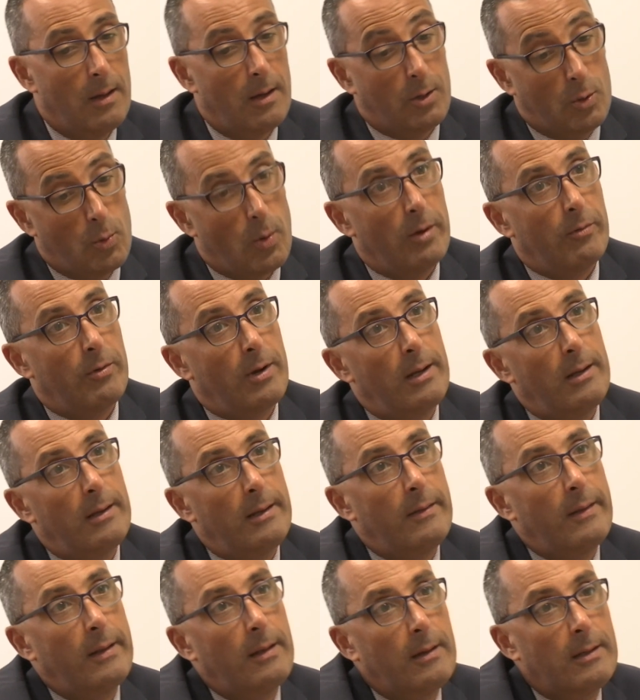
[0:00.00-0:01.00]
Quite
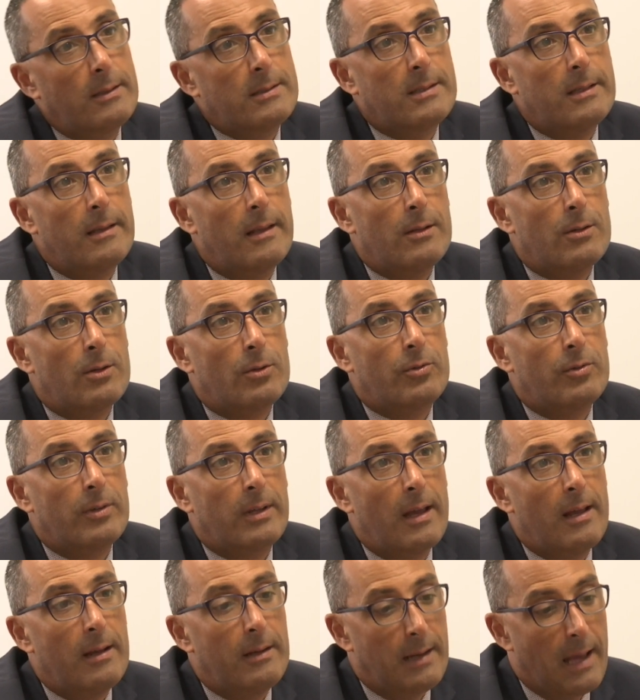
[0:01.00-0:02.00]
rightly, they'd like to see their doctor
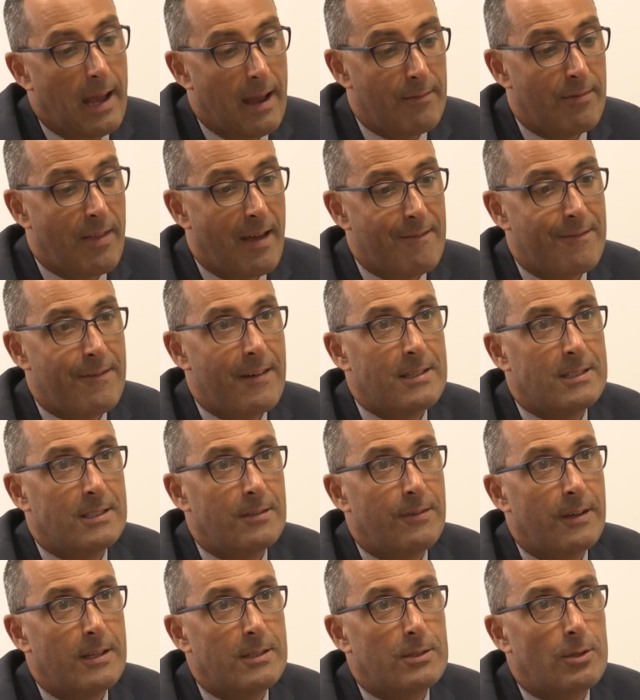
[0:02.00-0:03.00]
again and have that
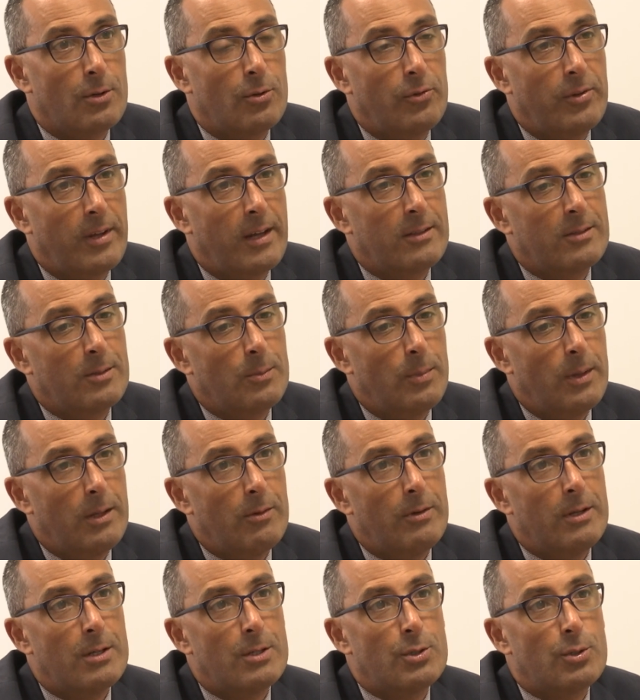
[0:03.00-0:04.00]
face-to-face contact and be
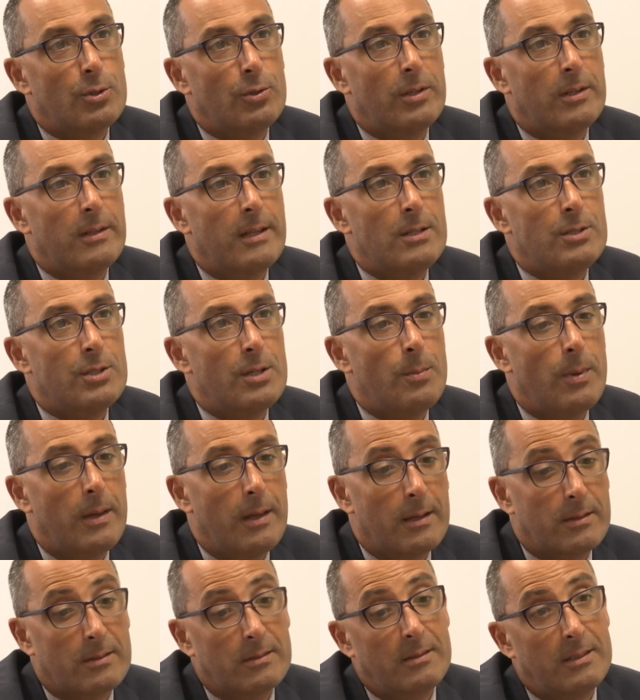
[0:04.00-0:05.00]
reassured that their
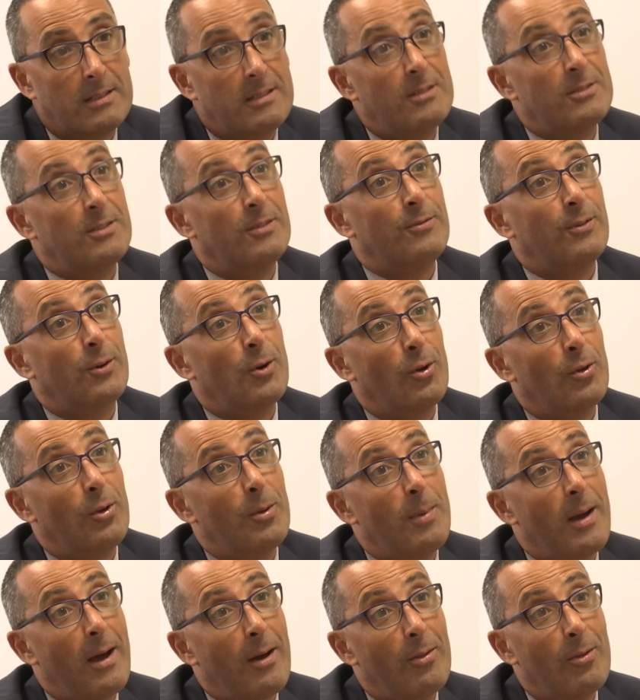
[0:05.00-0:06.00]
GP hasn't essentially forgotten
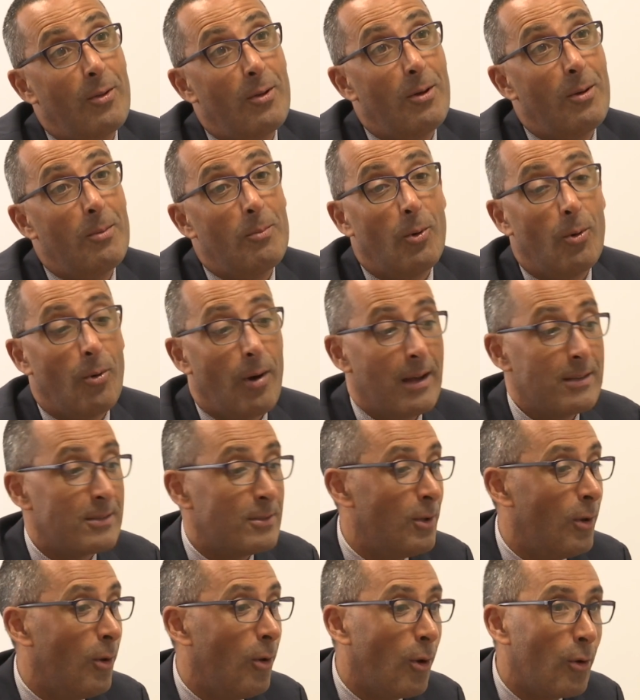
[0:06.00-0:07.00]
about them or
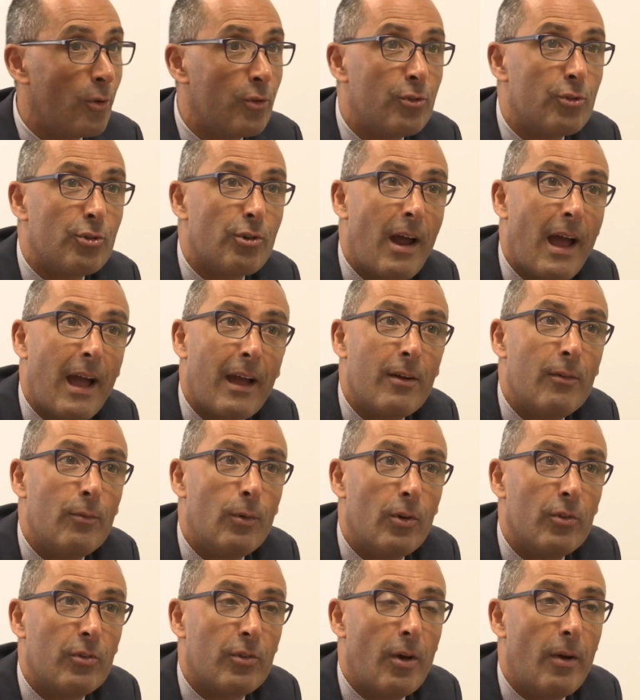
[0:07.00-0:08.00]
hasn't lost track of
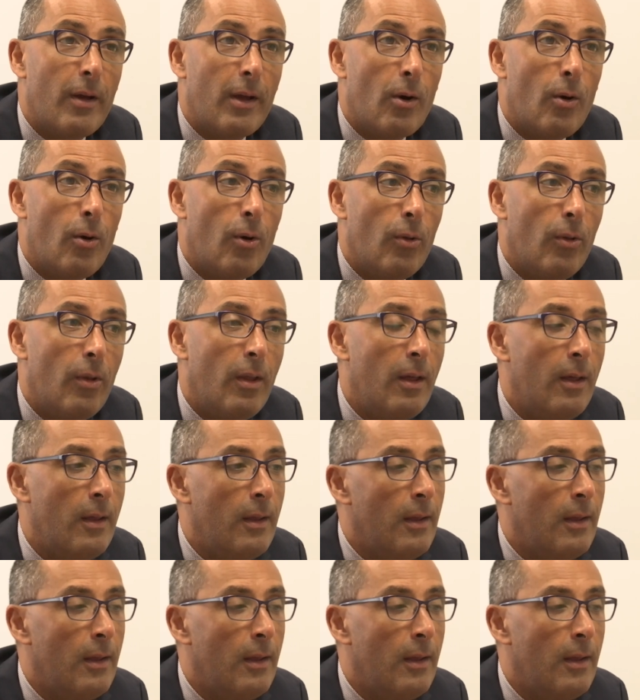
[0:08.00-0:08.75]
what's going on.